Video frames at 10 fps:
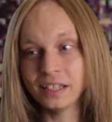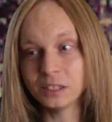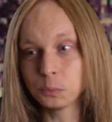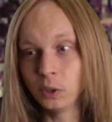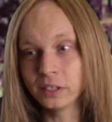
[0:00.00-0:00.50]

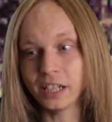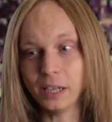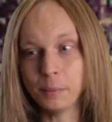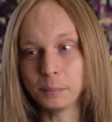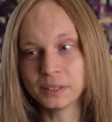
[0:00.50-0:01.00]
there's one
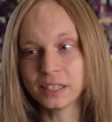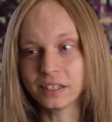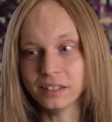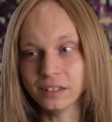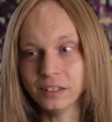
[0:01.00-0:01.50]
game in
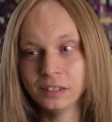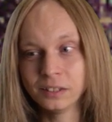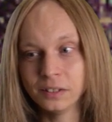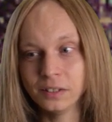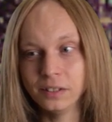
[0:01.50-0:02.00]
particular
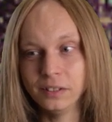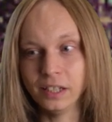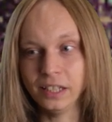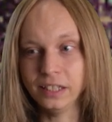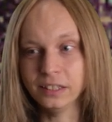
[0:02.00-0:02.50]

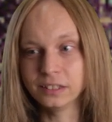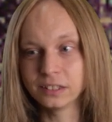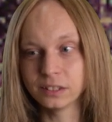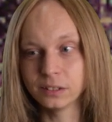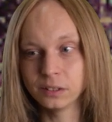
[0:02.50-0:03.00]
that is